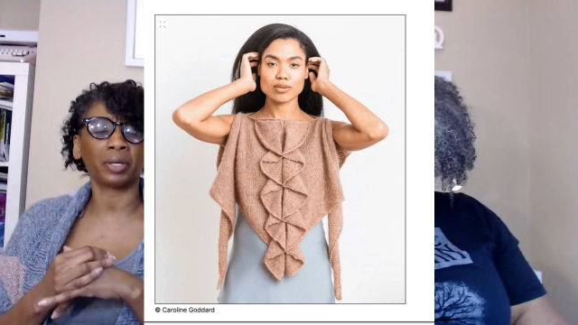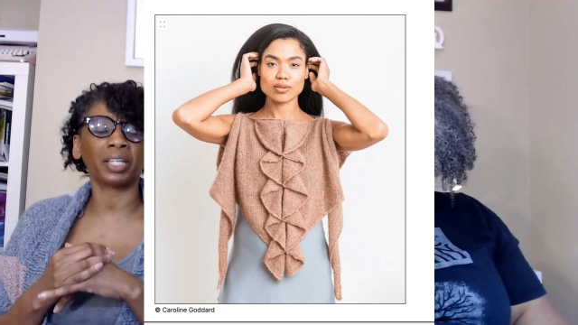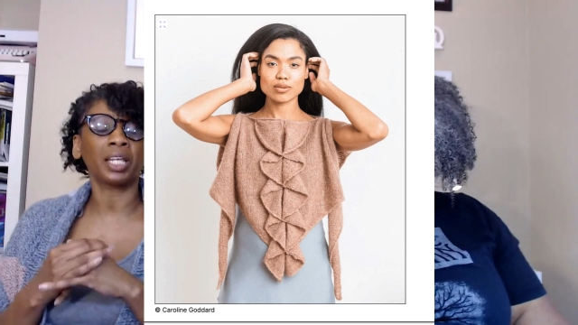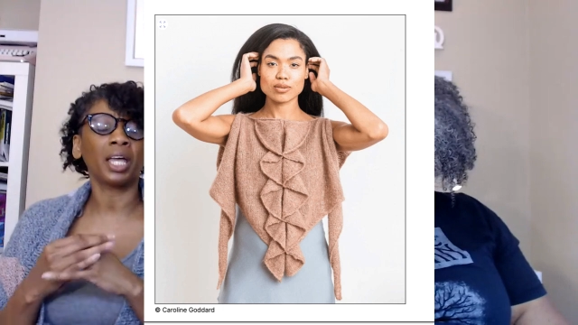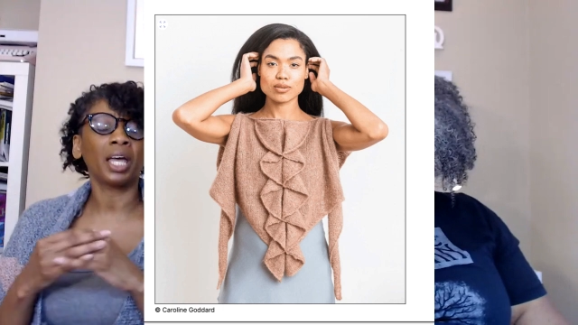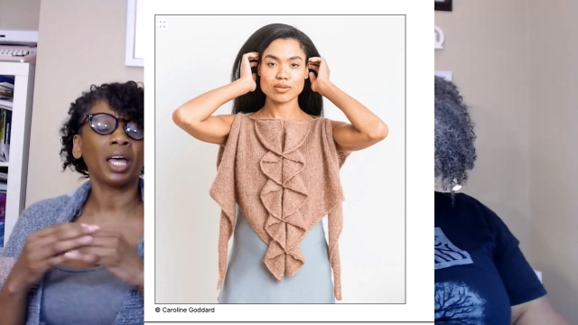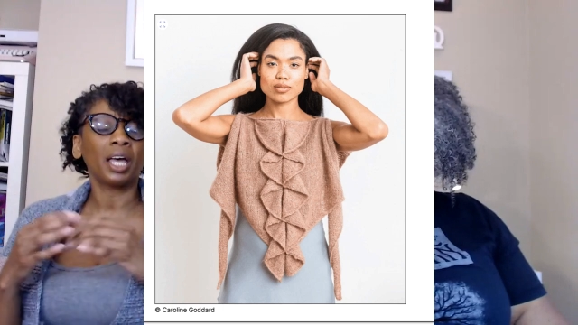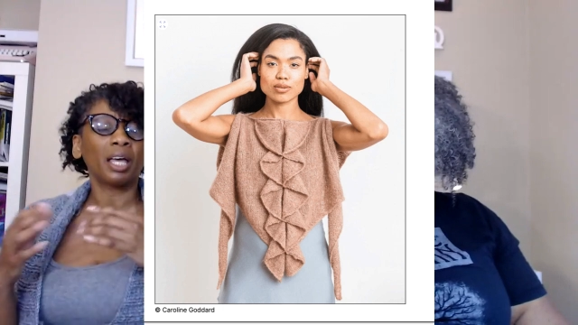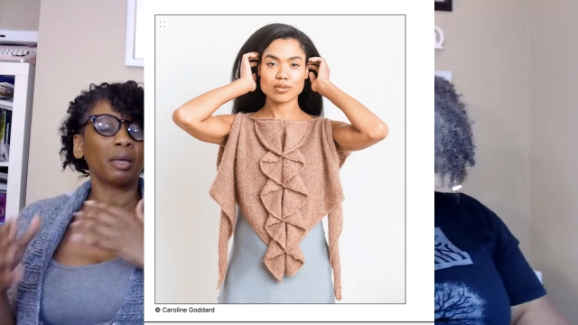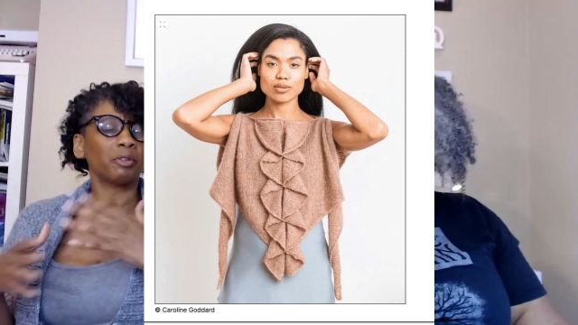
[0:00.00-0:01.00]
Speaker 1: But
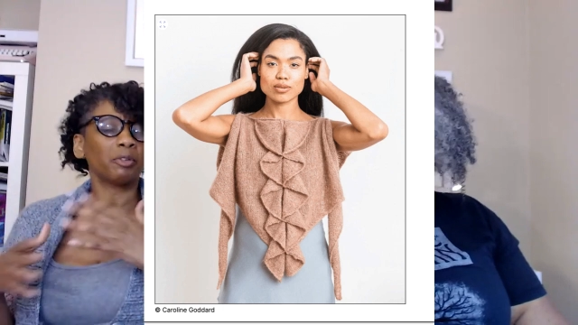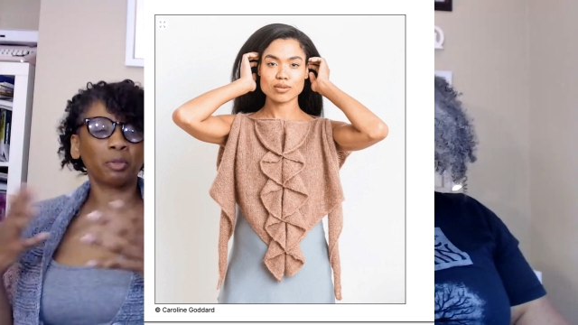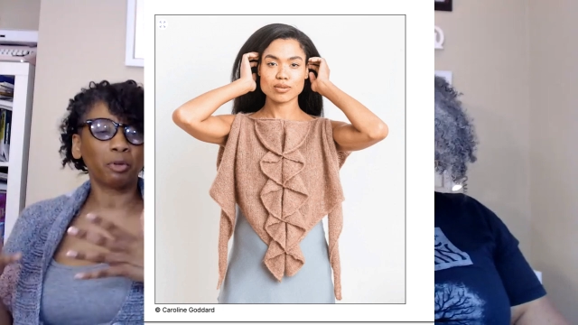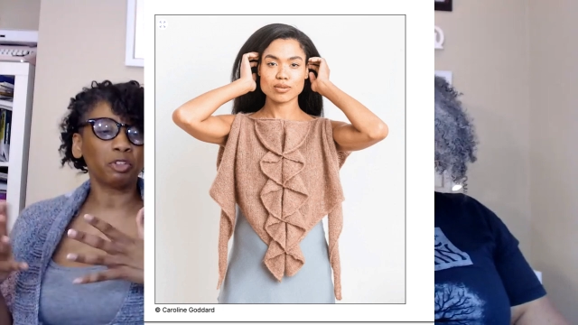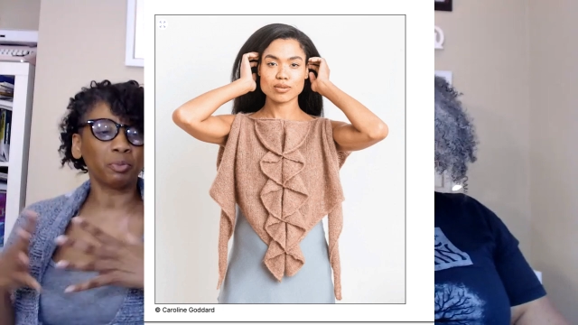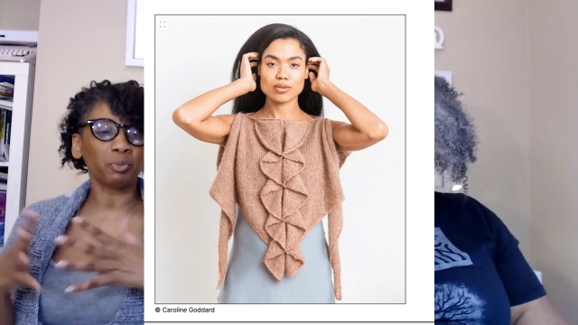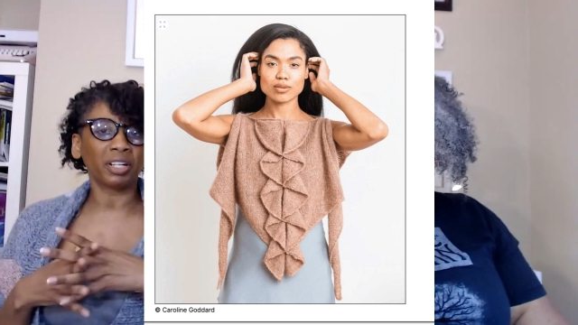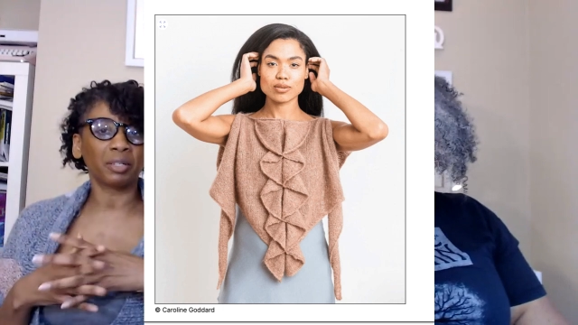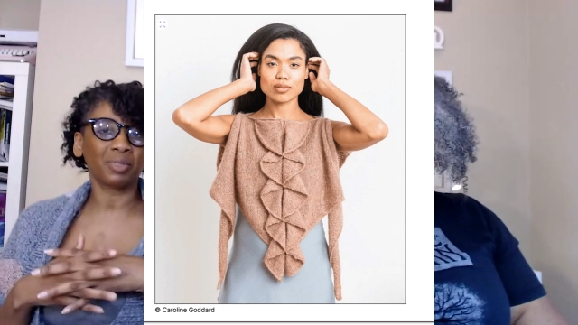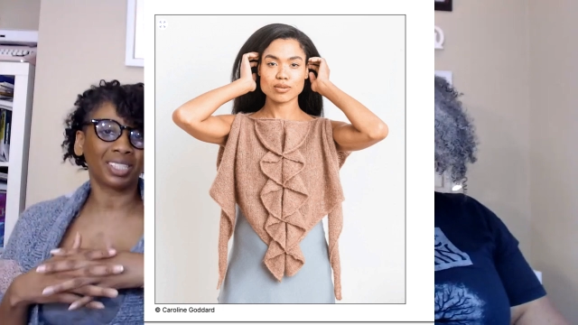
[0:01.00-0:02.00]
for the most
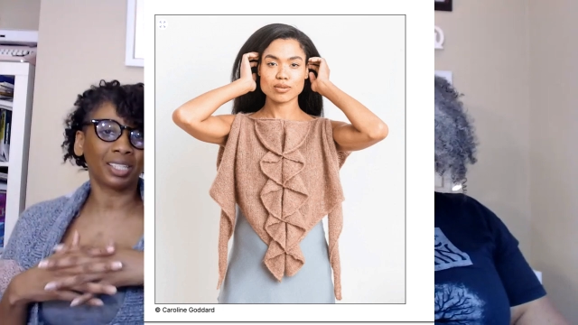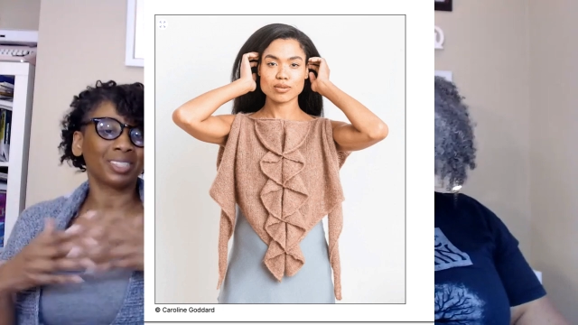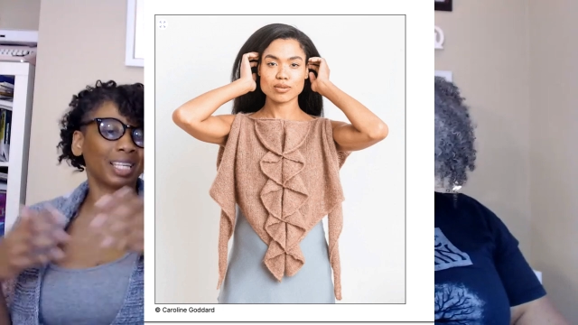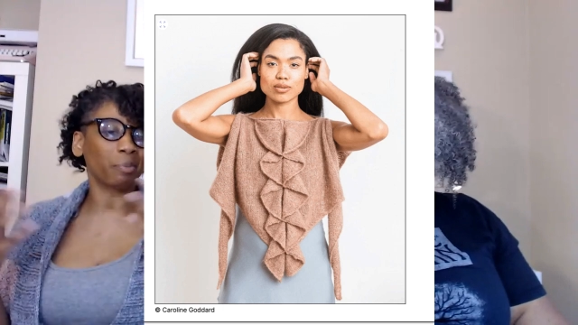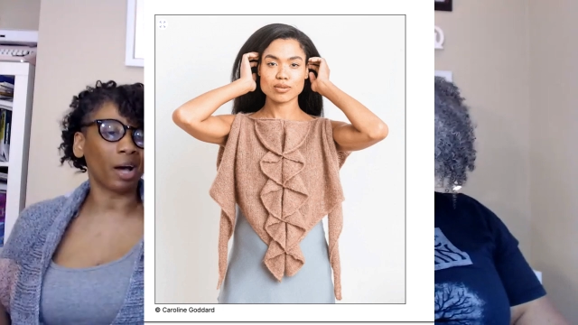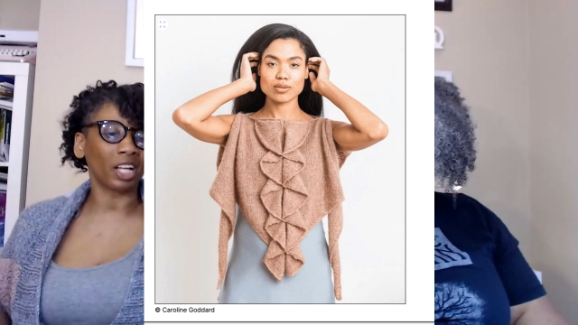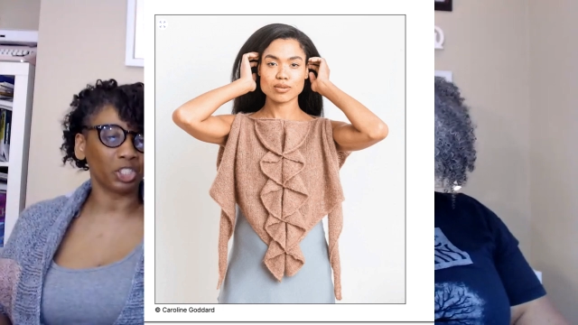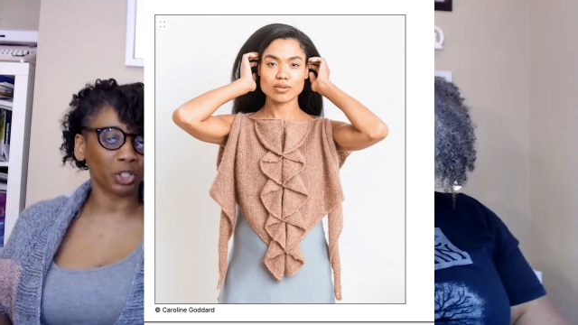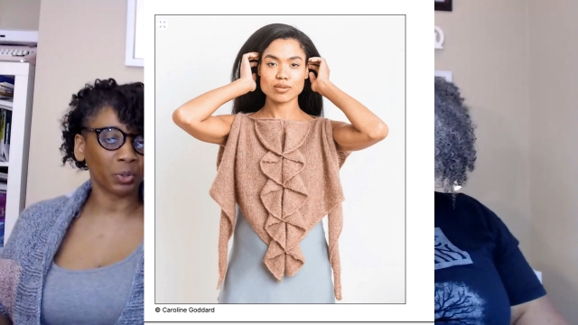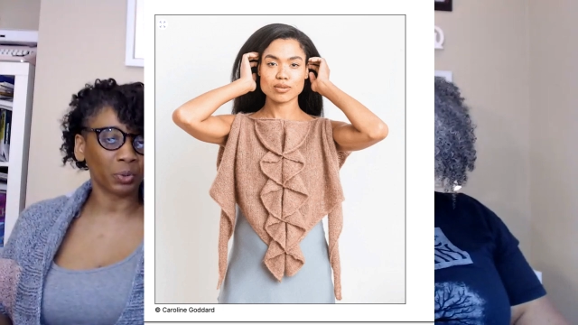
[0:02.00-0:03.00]
part, it was it was like
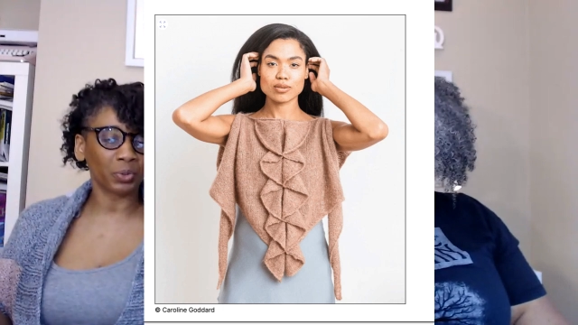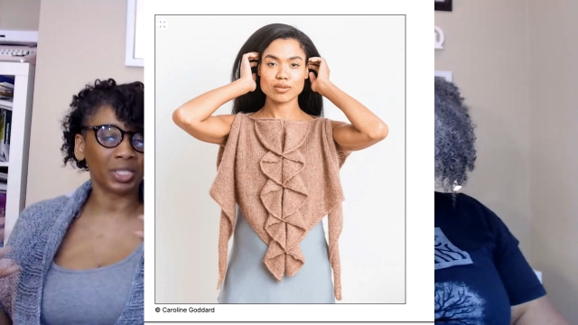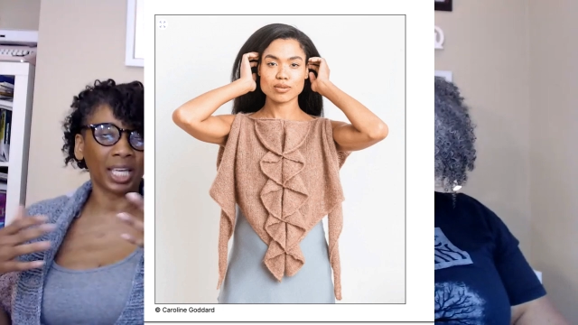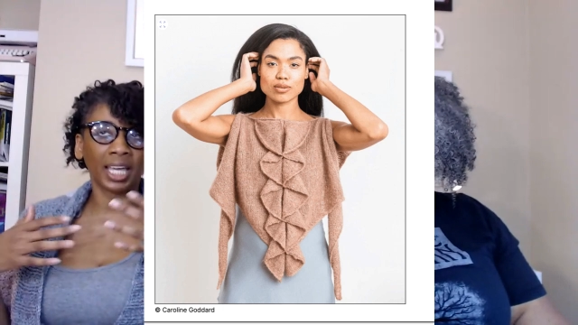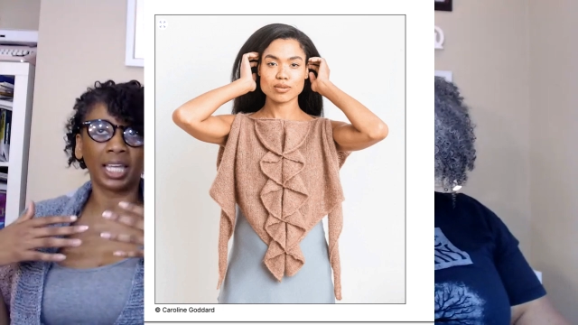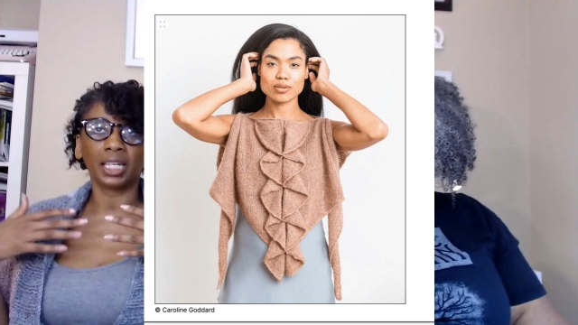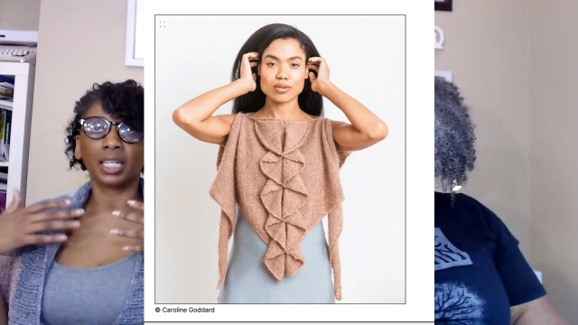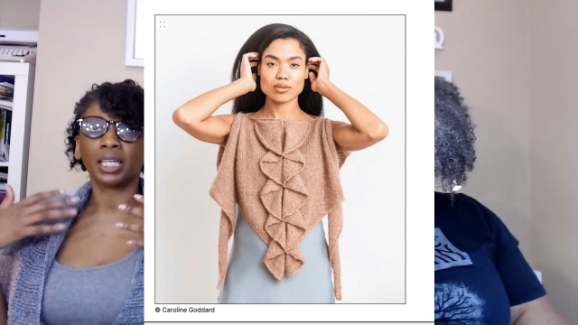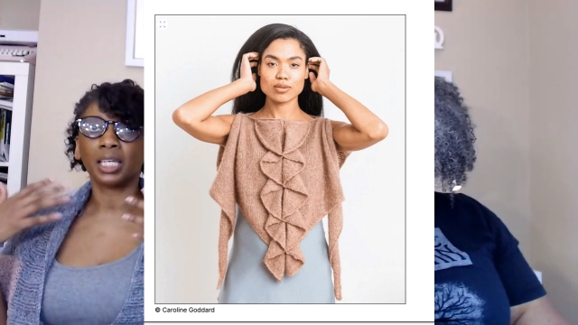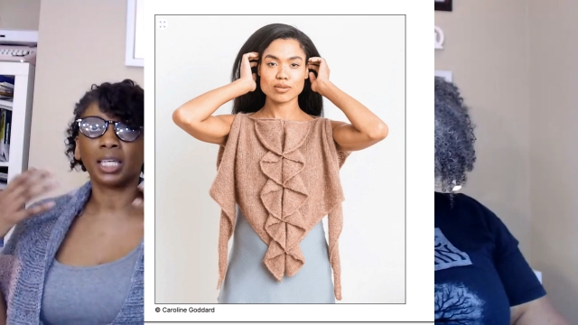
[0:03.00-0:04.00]
ponchos
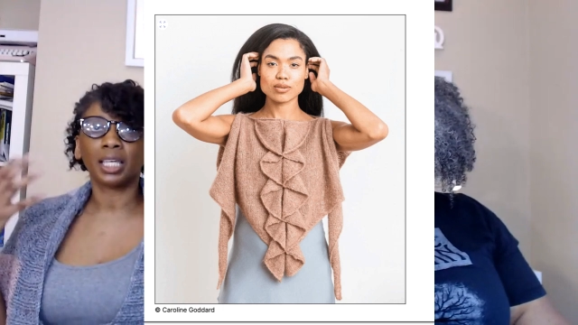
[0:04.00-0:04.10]
and